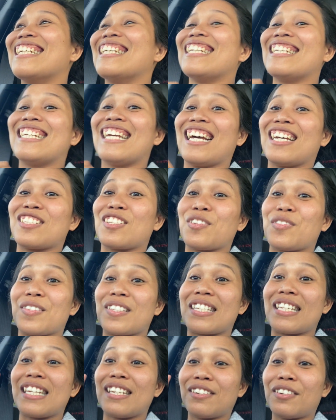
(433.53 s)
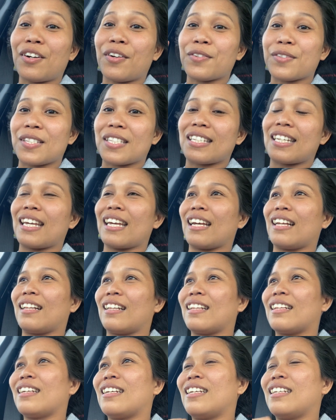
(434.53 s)
Yeah, so zero
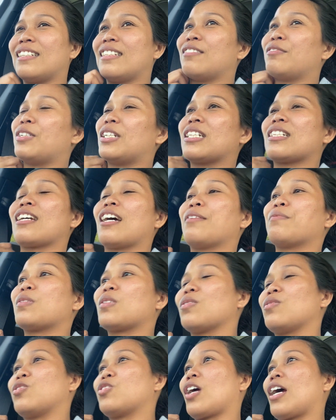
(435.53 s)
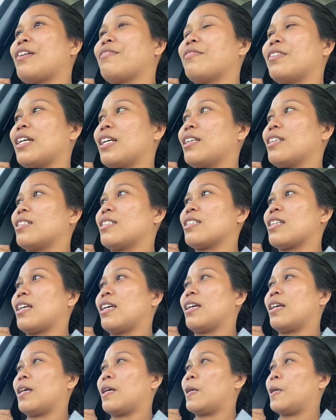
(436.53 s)
skill when it comes to driving,
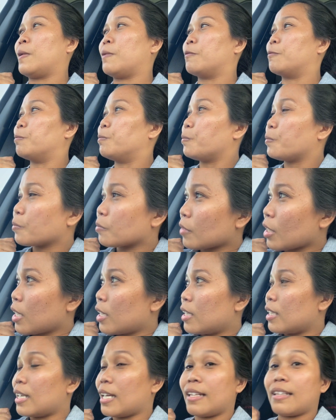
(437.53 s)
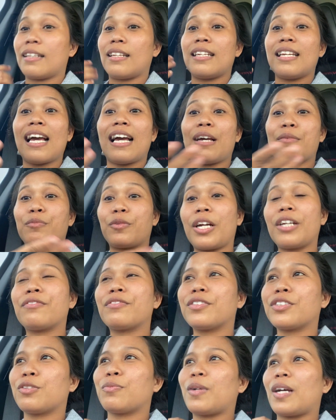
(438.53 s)
and yeah, I'm
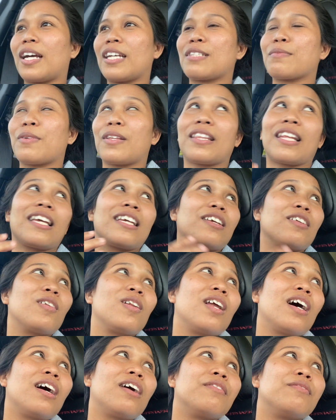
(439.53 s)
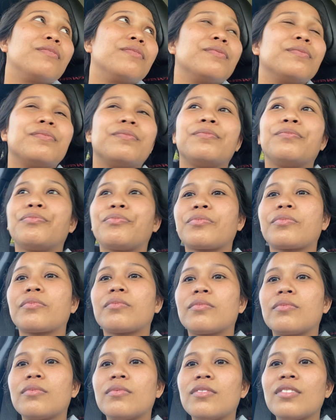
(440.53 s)
grateful to my husband. Thank you. Drove around the yard for
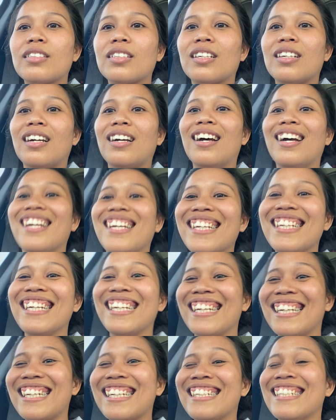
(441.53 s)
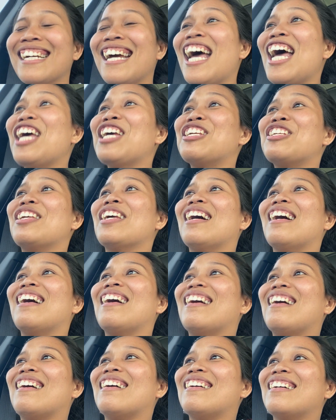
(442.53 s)
2 weeks. Just the
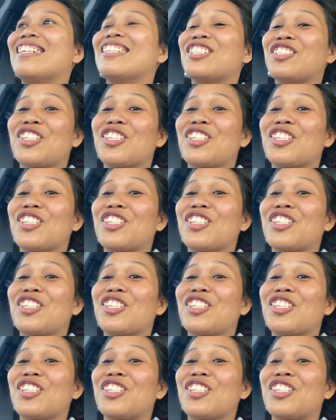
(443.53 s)
yard.